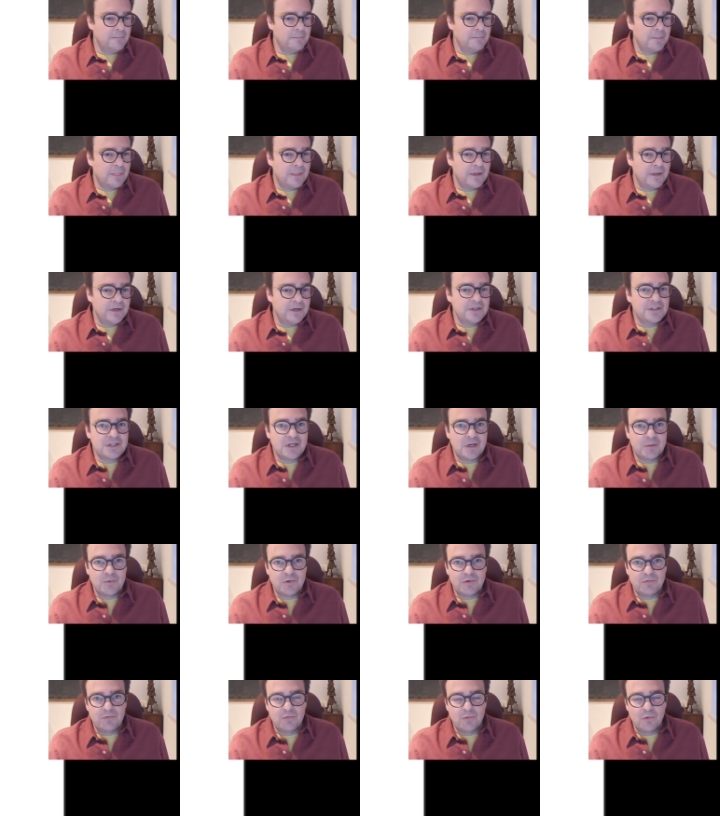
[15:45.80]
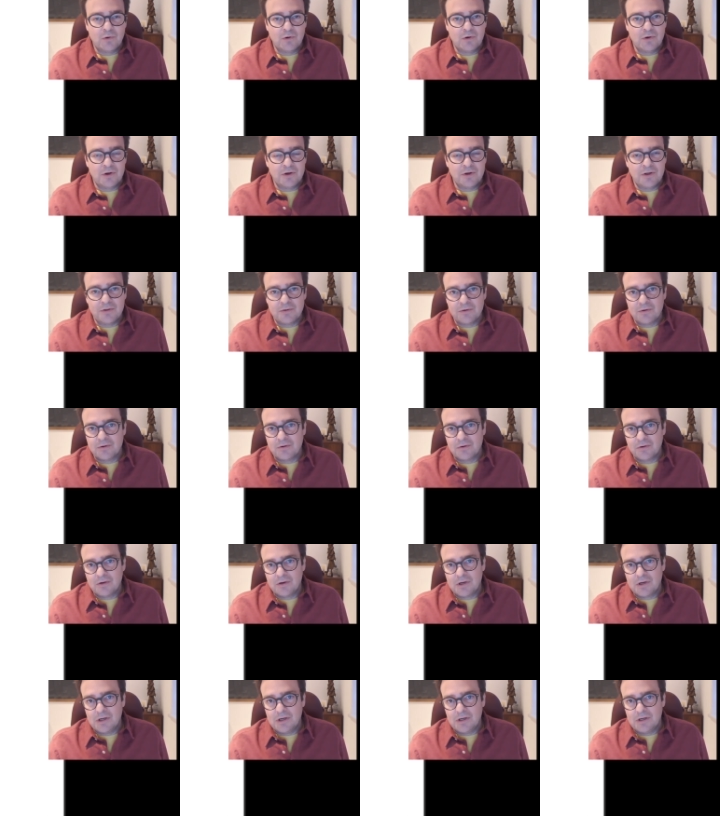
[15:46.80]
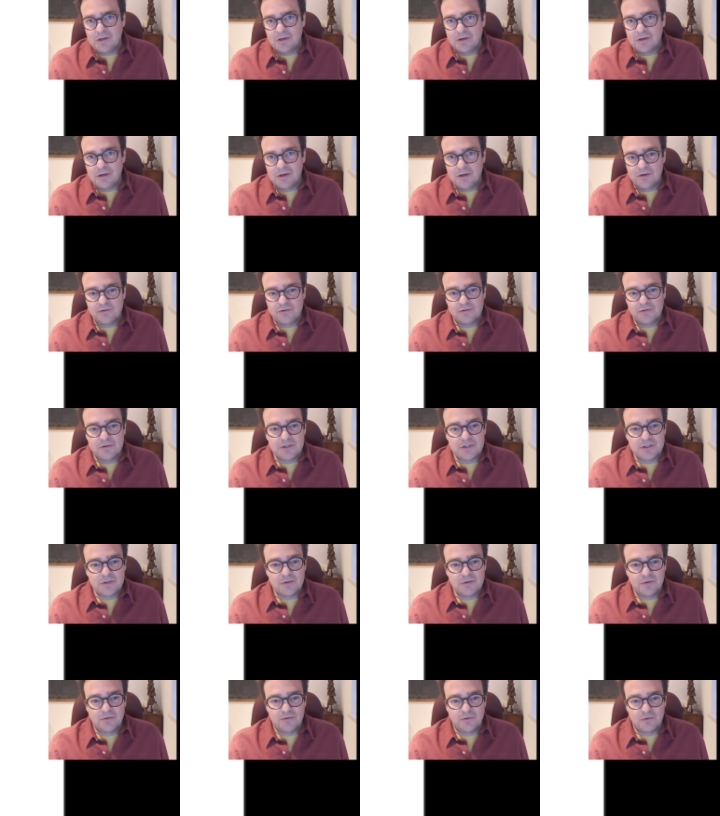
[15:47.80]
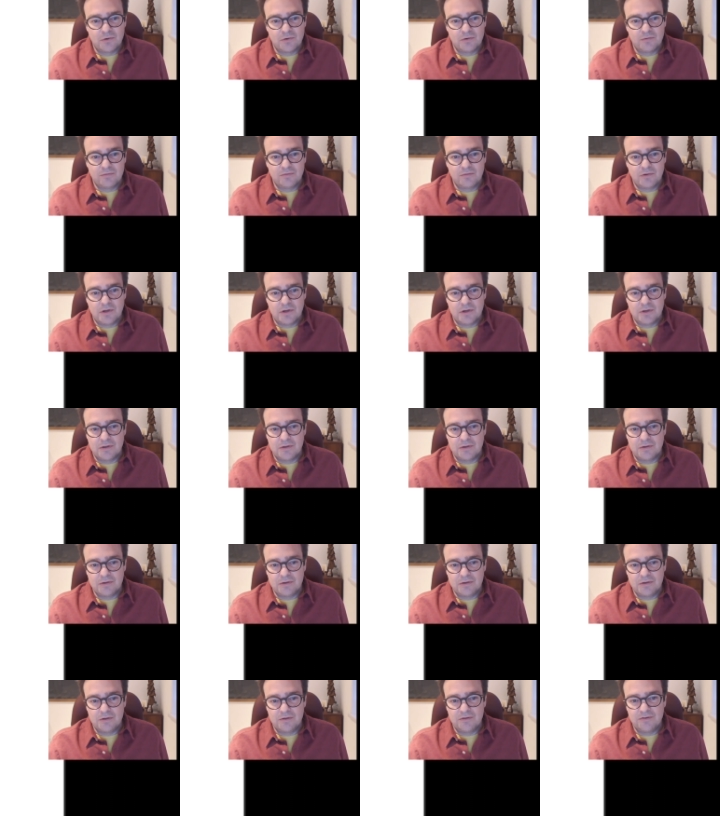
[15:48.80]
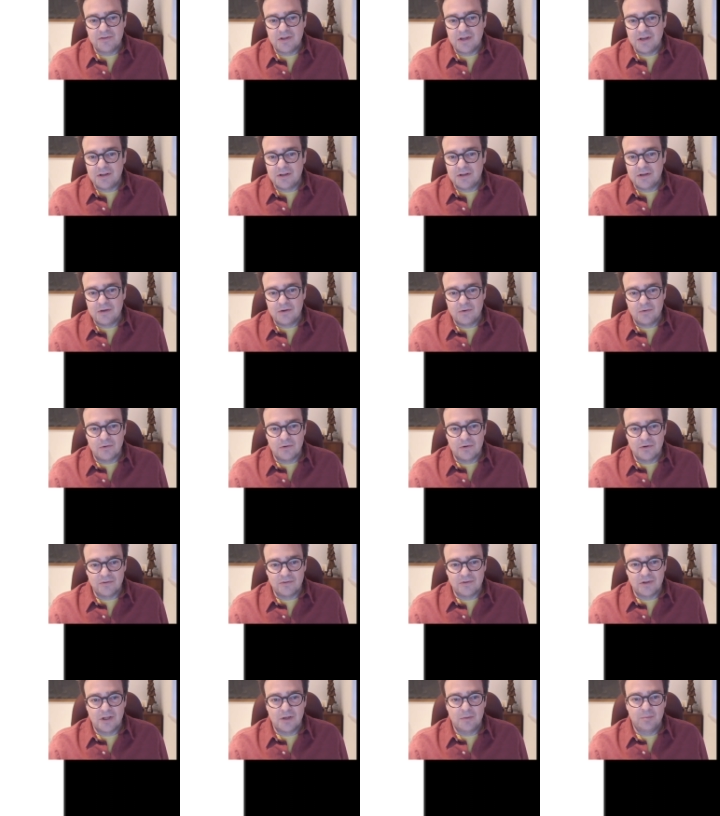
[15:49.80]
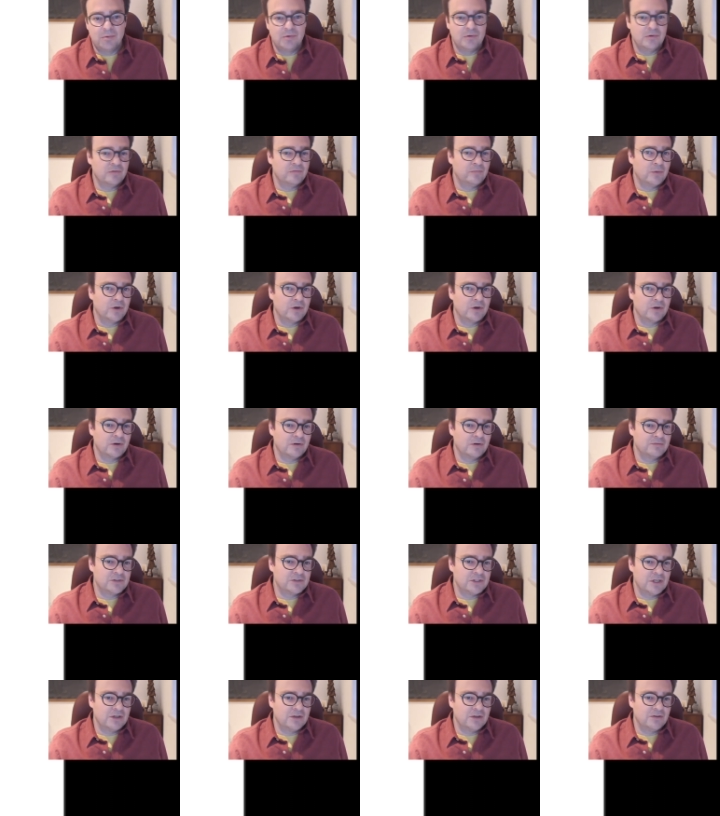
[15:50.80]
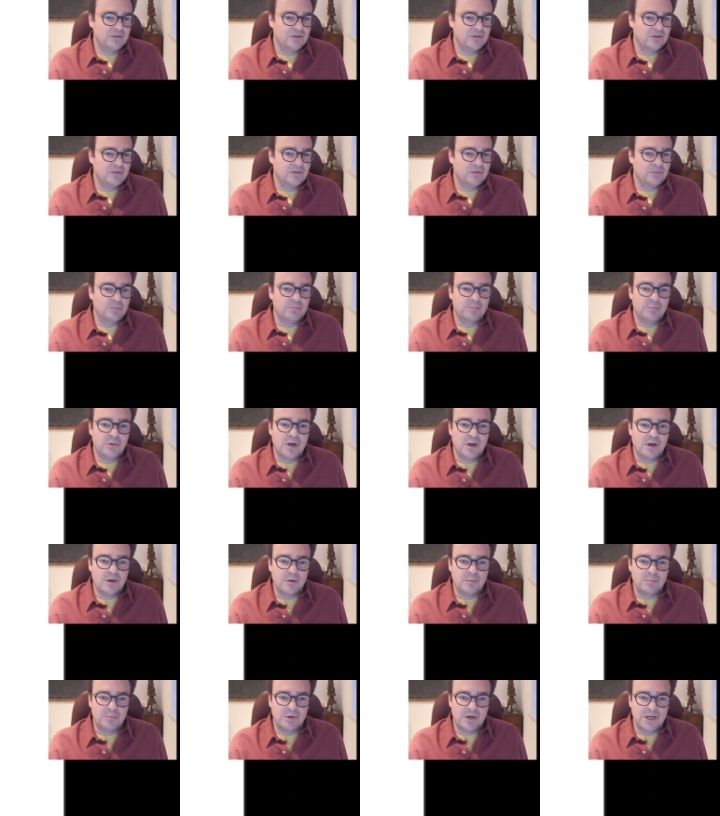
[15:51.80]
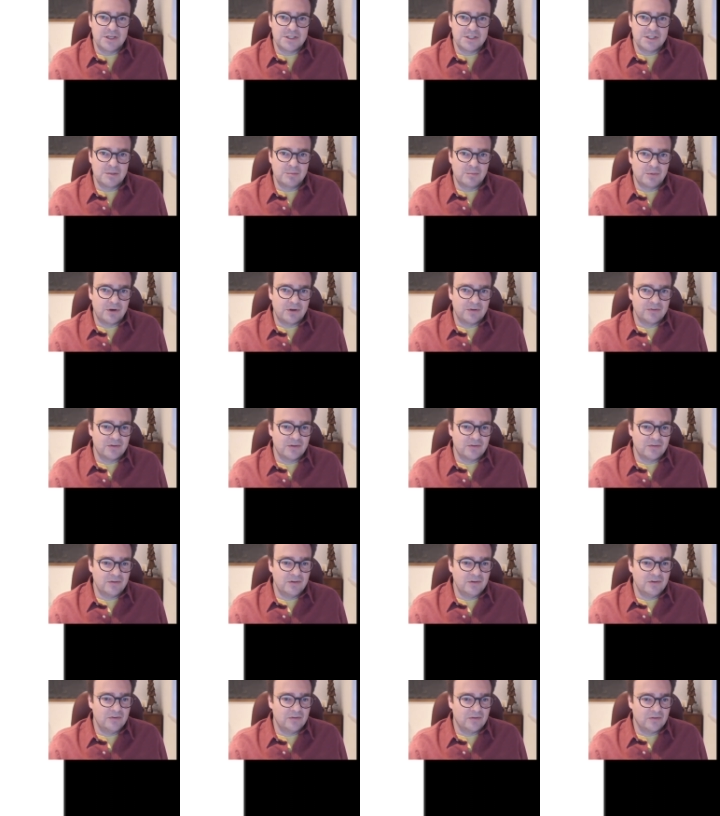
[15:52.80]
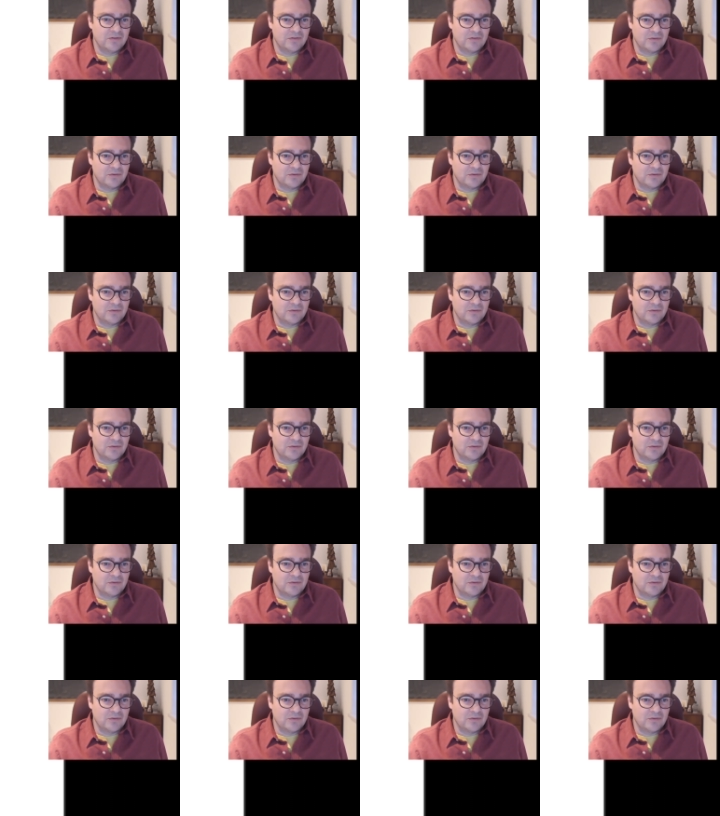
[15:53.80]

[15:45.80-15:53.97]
Then in chapter four, another uh, kind of traditional sort of uh, setting or example of Markov chains is uh, branching processes.